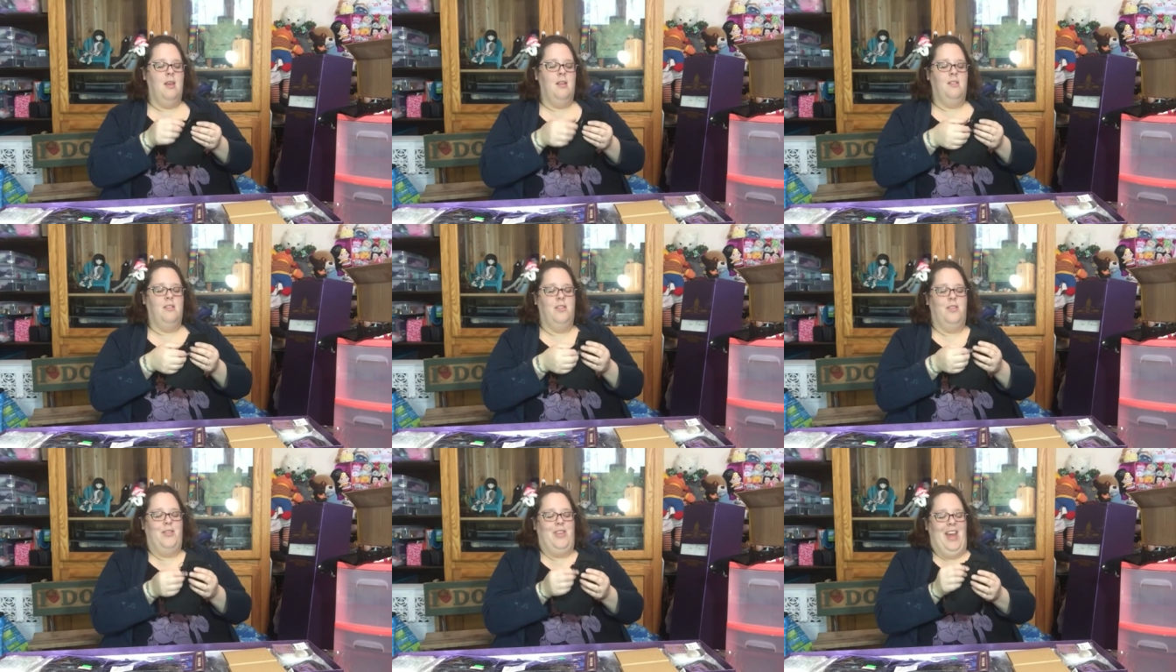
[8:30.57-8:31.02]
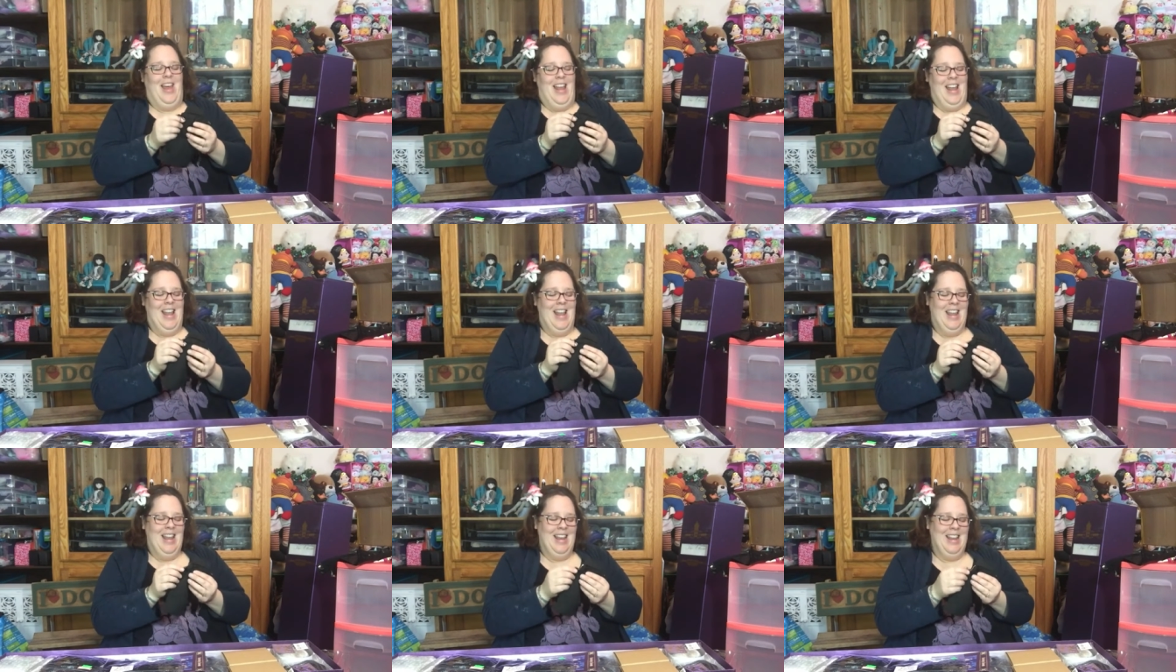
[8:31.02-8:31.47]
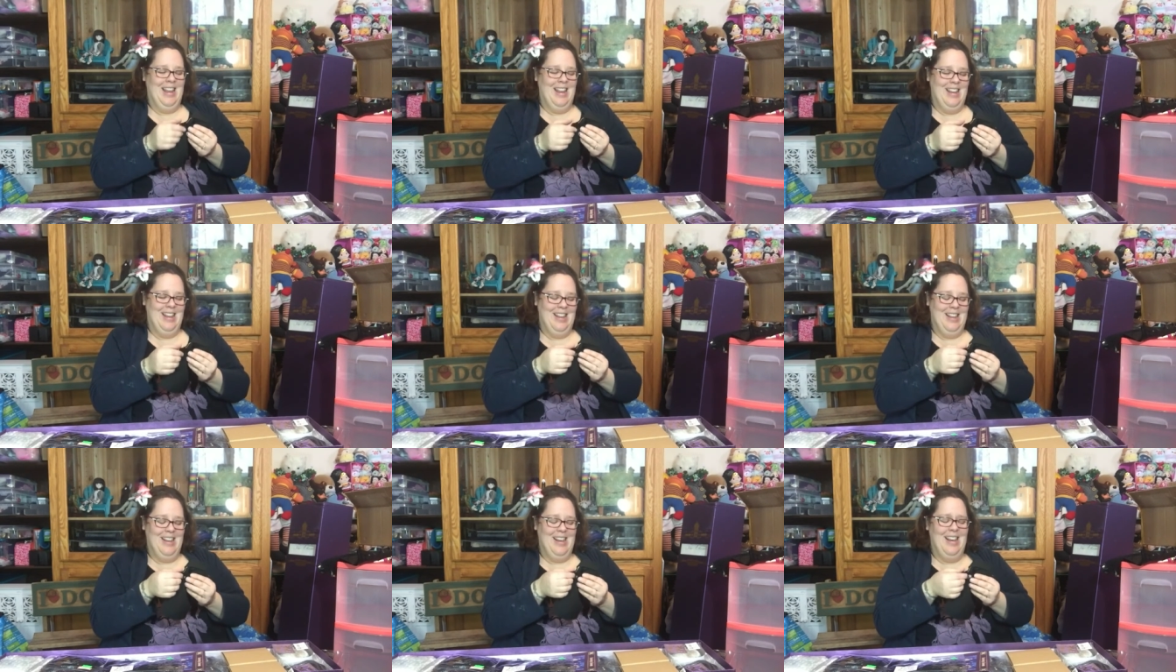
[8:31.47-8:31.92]
So then,
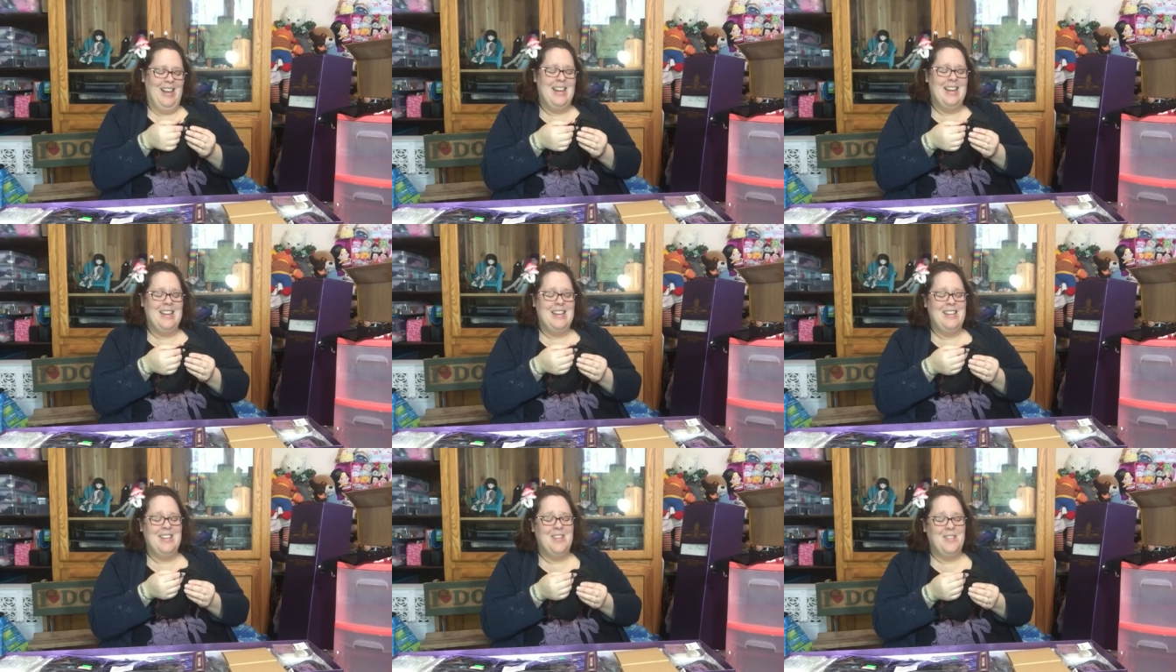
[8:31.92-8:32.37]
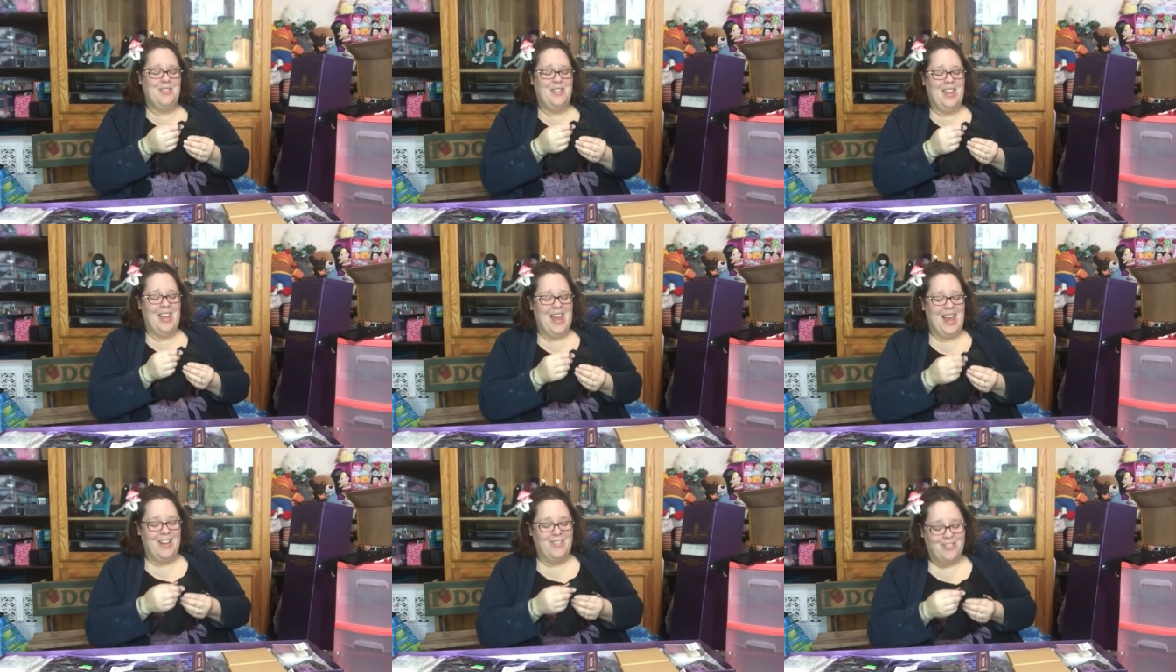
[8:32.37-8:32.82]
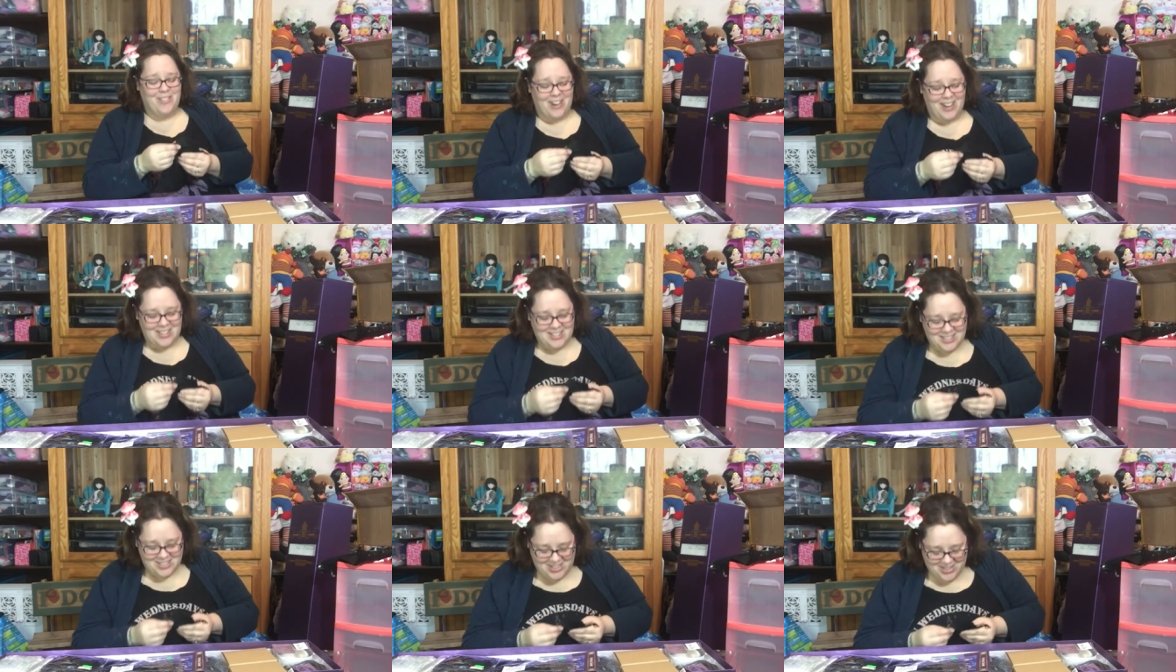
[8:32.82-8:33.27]
I didn't know they had
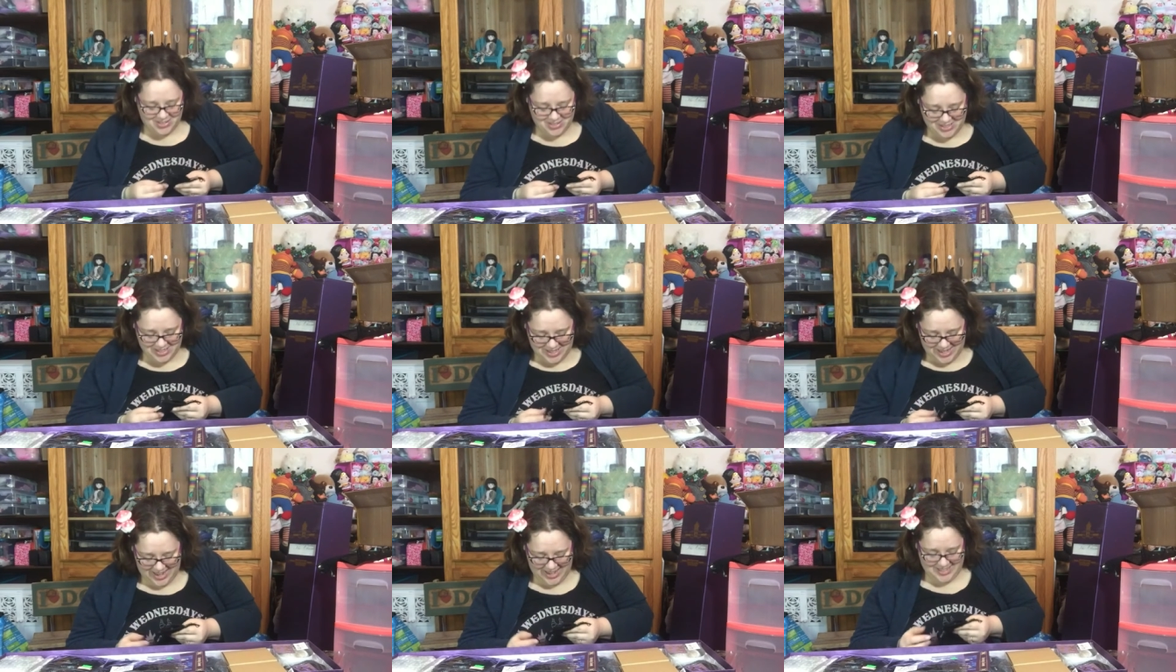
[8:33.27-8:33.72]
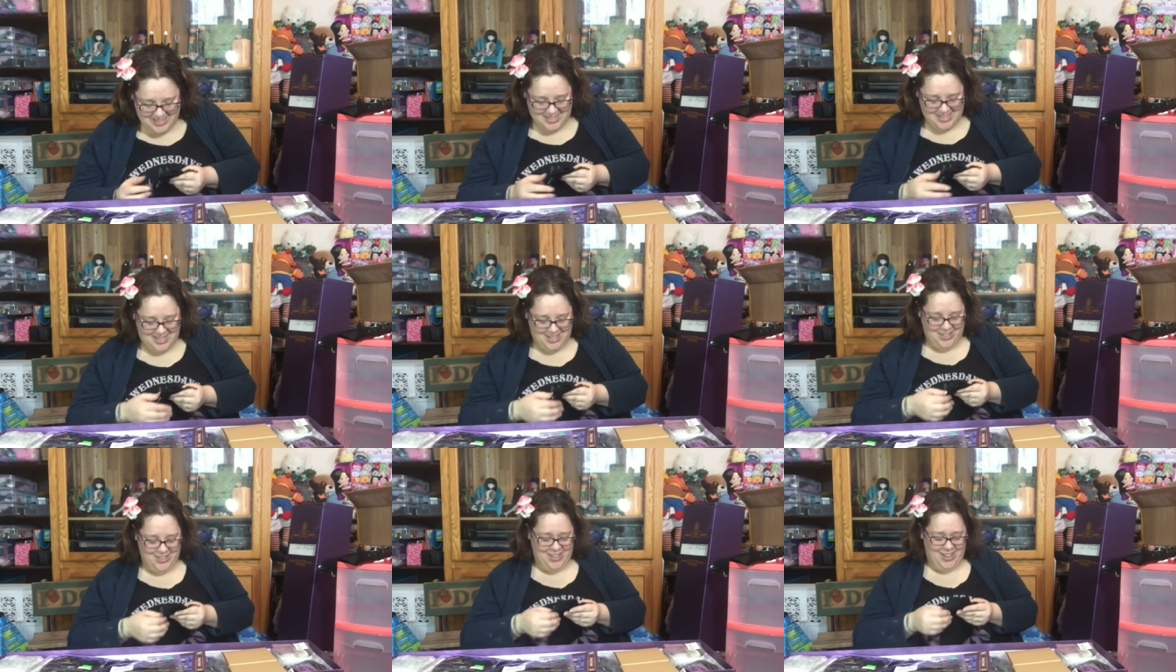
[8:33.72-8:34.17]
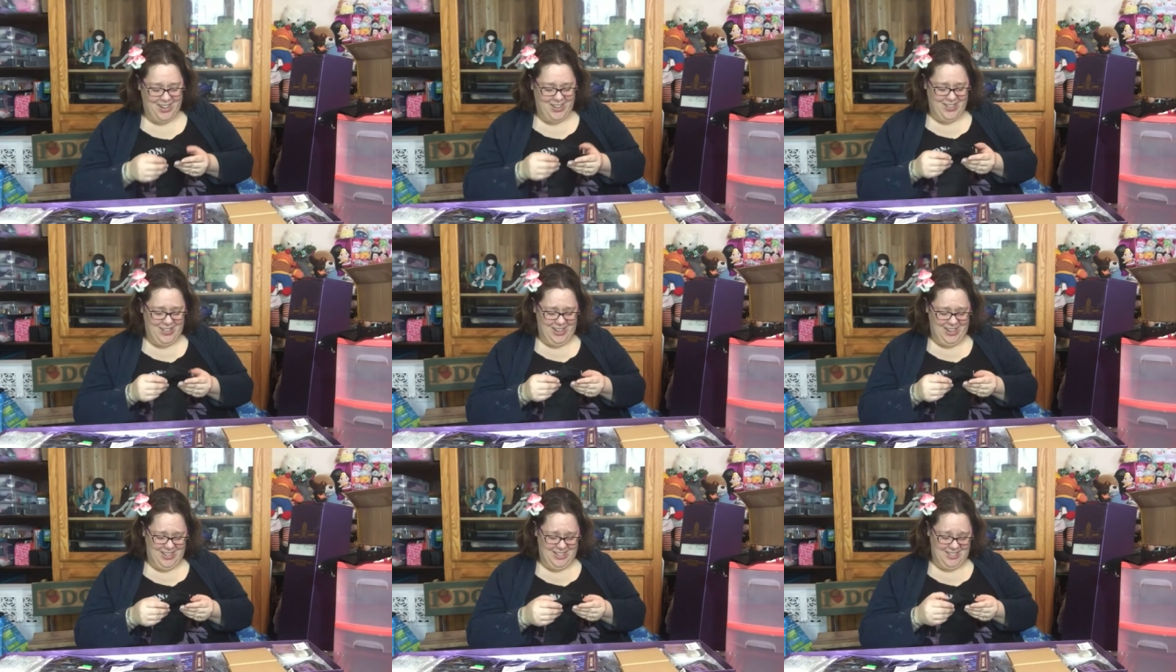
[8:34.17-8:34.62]
rhinestones. That's
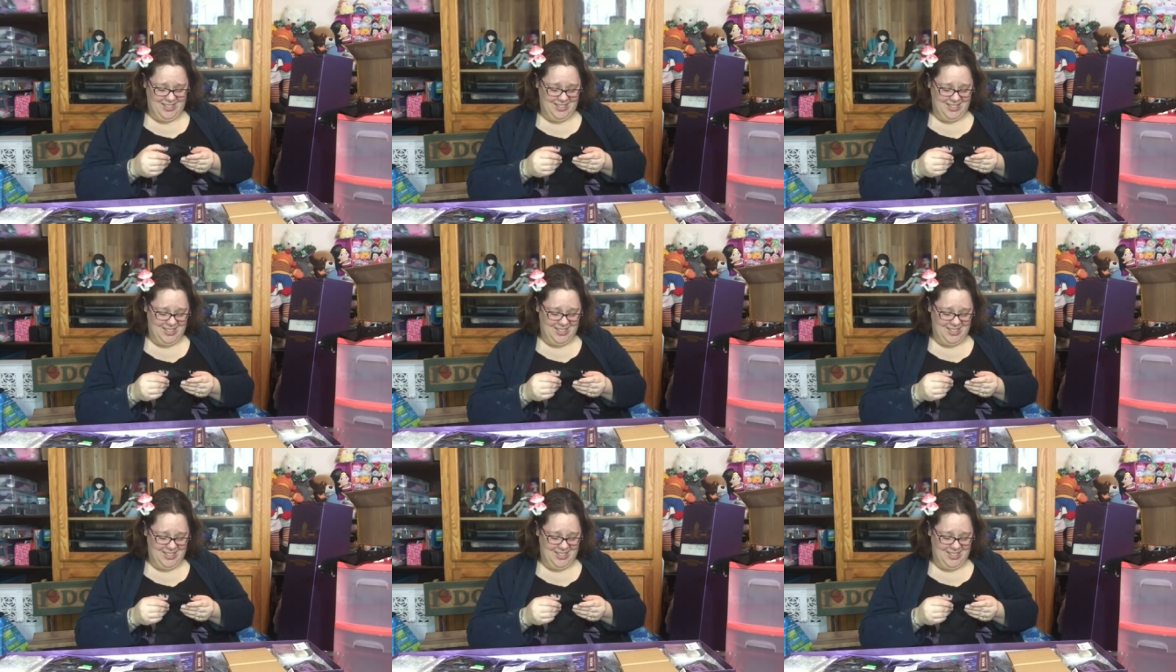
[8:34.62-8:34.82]
hilarious.